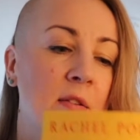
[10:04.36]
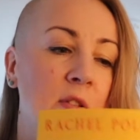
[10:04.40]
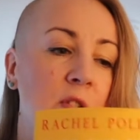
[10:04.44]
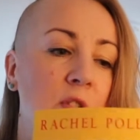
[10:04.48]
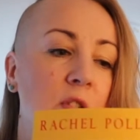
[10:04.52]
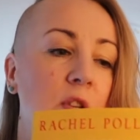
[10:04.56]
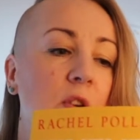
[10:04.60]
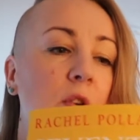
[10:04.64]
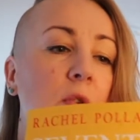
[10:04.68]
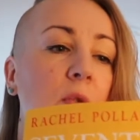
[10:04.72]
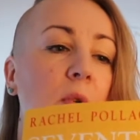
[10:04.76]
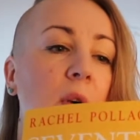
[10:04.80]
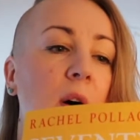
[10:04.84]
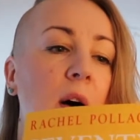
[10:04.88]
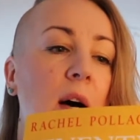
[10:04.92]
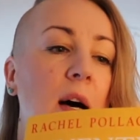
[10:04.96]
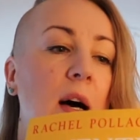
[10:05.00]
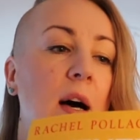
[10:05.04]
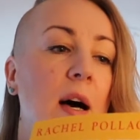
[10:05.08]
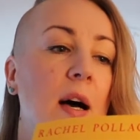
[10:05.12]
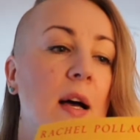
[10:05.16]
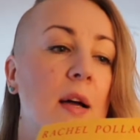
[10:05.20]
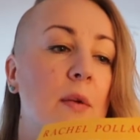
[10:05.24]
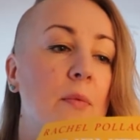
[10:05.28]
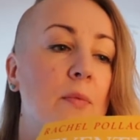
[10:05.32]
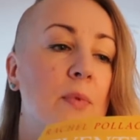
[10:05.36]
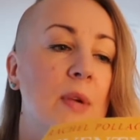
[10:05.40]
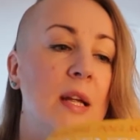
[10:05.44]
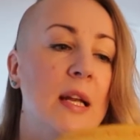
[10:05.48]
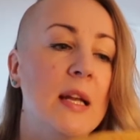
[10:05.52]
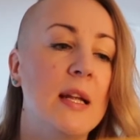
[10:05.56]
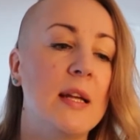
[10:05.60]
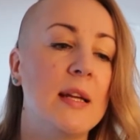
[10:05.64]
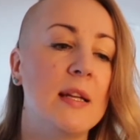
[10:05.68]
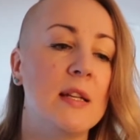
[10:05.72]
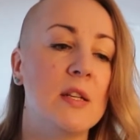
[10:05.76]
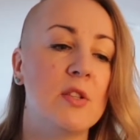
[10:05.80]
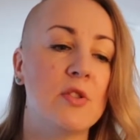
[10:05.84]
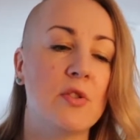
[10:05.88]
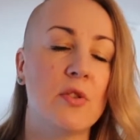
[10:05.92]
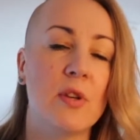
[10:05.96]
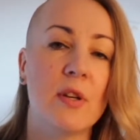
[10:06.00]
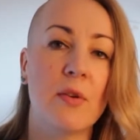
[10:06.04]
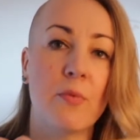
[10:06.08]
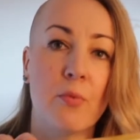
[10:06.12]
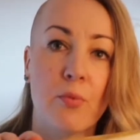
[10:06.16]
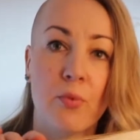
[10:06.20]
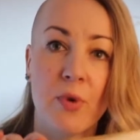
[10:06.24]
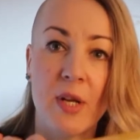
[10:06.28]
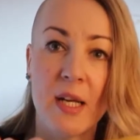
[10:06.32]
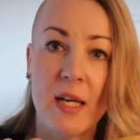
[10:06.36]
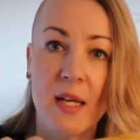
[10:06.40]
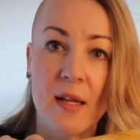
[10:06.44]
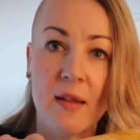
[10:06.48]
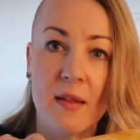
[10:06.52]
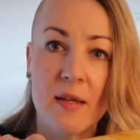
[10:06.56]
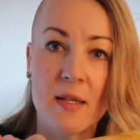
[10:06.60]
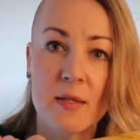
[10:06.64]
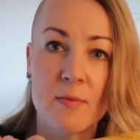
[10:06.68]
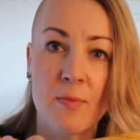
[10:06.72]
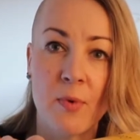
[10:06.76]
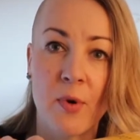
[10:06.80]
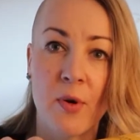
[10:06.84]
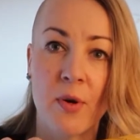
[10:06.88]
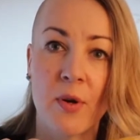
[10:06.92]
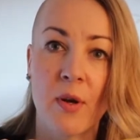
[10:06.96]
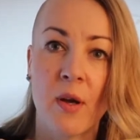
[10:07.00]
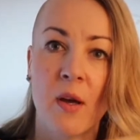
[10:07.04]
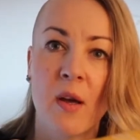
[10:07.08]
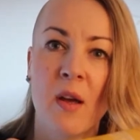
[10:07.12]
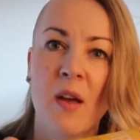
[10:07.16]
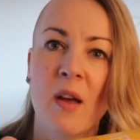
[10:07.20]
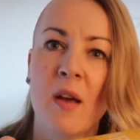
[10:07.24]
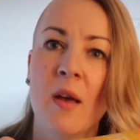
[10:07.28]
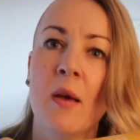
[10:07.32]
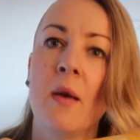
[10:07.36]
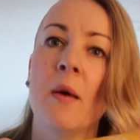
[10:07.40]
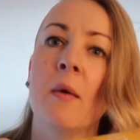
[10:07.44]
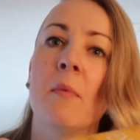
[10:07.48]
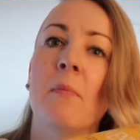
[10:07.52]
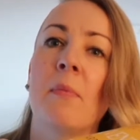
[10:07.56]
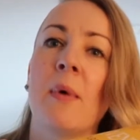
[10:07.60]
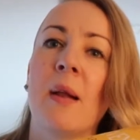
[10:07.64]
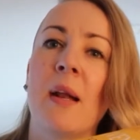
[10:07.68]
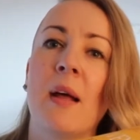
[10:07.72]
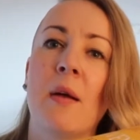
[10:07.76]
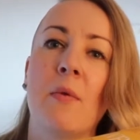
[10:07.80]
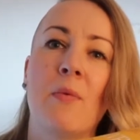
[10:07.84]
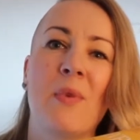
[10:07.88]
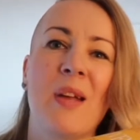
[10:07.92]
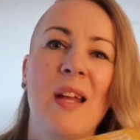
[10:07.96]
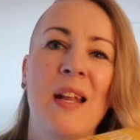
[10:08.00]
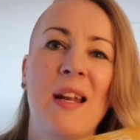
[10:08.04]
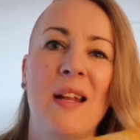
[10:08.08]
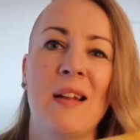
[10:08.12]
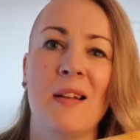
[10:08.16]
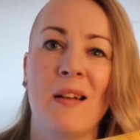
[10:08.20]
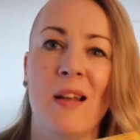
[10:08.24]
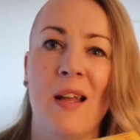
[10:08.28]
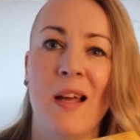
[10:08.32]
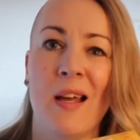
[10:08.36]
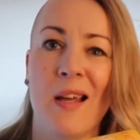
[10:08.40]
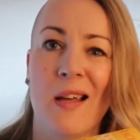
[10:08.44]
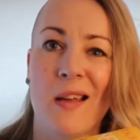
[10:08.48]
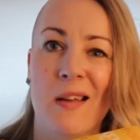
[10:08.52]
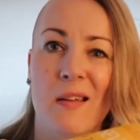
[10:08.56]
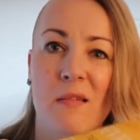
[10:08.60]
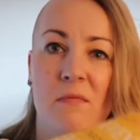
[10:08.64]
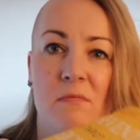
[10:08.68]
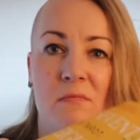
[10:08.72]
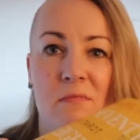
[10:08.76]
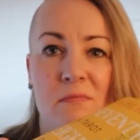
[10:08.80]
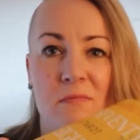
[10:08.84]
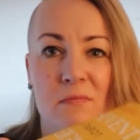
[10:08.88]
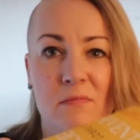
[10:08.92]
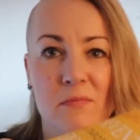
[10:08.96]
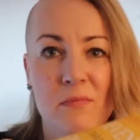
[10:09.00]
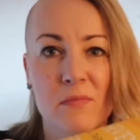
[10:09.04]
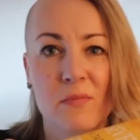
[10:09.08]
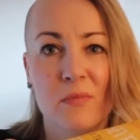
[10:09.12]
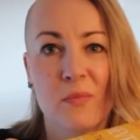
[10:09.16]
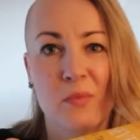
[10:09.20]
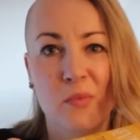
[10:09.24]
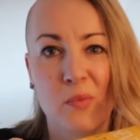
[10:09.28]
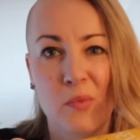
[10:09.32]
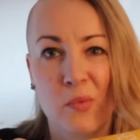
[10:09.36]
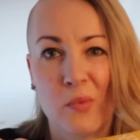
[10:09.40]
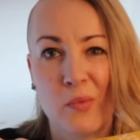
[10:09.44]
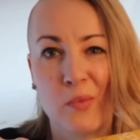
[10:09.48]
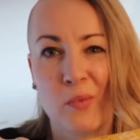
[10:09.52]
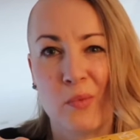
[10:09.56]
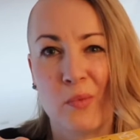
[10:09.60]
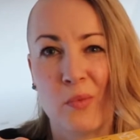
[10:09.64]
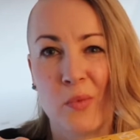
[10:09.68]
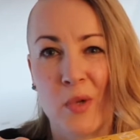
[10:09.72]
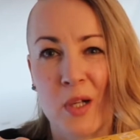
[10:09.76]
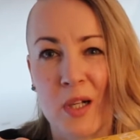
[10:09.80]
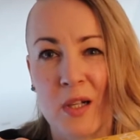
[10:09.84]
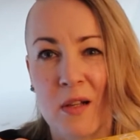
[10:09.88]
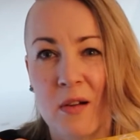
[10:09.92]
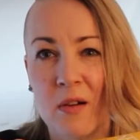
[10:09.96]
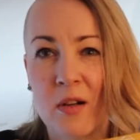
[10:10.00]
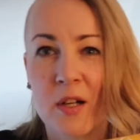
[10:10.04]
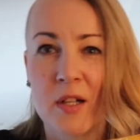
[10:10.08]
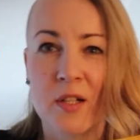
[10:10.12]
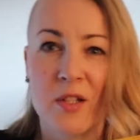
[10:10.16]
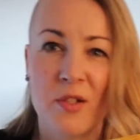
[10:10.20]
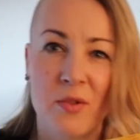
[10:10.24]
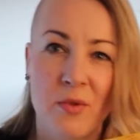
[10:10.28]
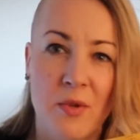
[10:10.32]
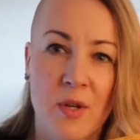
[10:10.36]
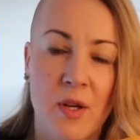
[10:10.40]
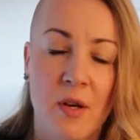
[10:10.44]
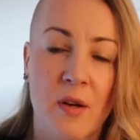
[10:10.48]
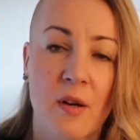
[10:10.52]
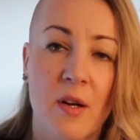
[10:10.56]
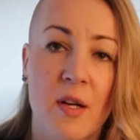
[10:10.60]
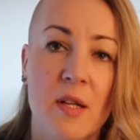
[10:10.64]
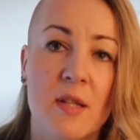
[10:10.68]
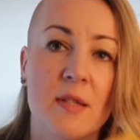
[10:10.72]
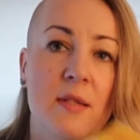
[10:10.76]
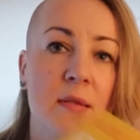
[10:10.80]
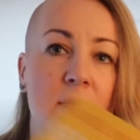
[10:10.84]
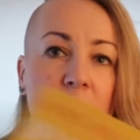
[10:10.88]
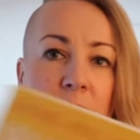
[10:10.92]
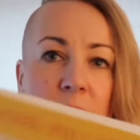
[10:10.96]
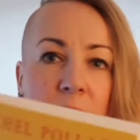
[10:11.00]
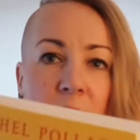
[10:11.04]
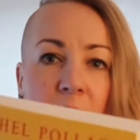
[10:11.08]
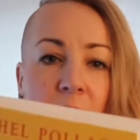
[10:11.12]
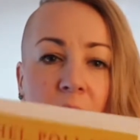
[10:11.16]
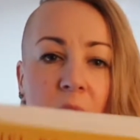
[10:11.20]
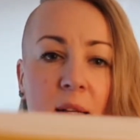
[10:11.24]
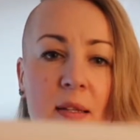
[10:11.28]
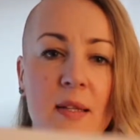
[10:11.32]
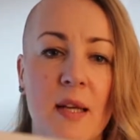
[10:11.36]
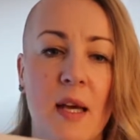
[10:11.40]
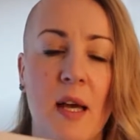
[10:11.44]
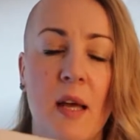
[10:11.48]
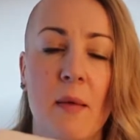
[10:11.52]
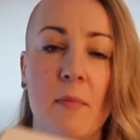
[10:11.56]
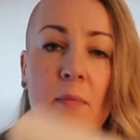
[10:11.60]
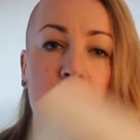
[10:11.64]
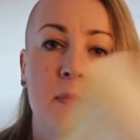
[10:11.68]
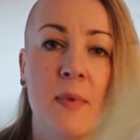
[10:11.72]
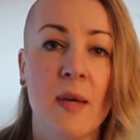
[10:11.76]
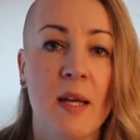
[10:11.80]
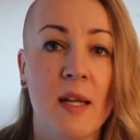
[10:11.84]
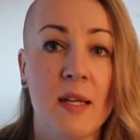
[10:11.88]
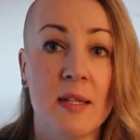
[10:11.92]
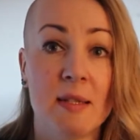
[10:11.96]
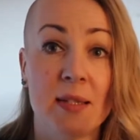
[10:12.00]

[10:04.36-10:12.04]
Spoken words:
So I really enjoyed reading this book, but I read it like 1 card, 2 card at a time in